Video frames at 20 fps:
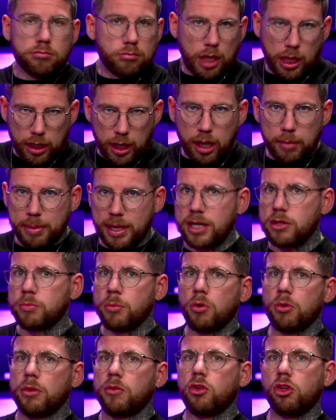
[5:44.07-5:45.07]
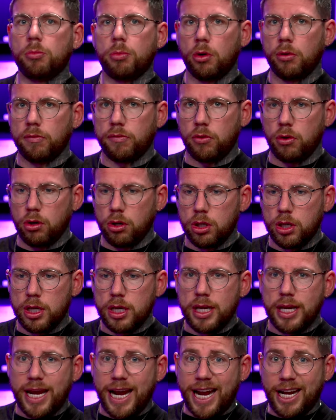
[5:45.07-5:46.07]
I bet it's more than 2.4. Mm-hmm.
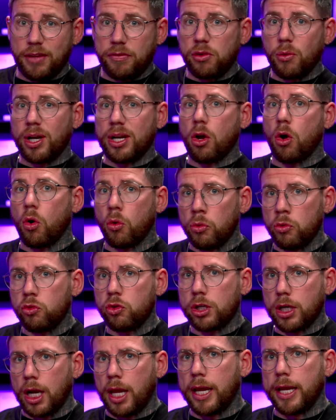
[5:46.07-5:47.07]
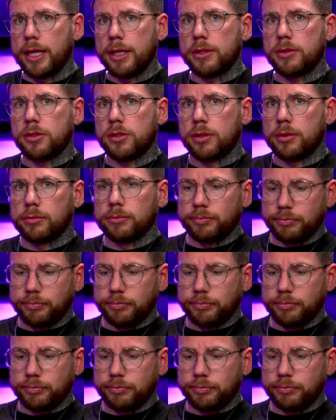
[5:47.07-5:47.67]
And if you had 100 clients,